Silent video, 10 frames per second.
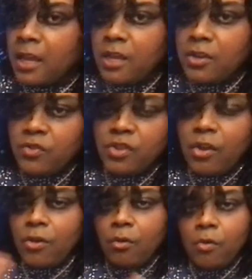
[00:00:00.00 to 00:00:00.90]

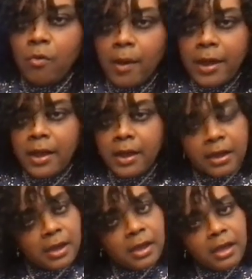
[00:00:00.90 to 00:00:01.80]
So
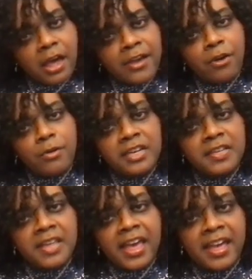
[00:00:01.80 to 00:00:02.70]
I
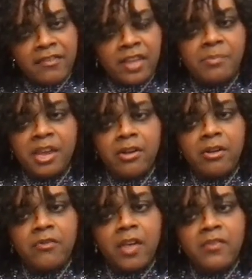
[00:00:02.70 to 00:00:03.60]
always have a pair
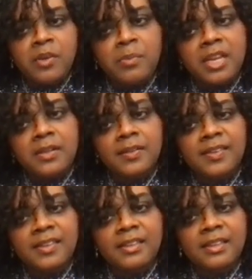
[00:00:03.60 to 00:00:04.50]
of oven
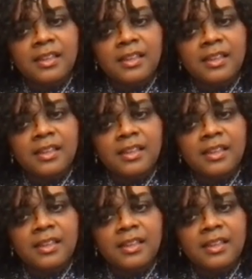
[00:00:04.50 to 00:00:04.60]
mitts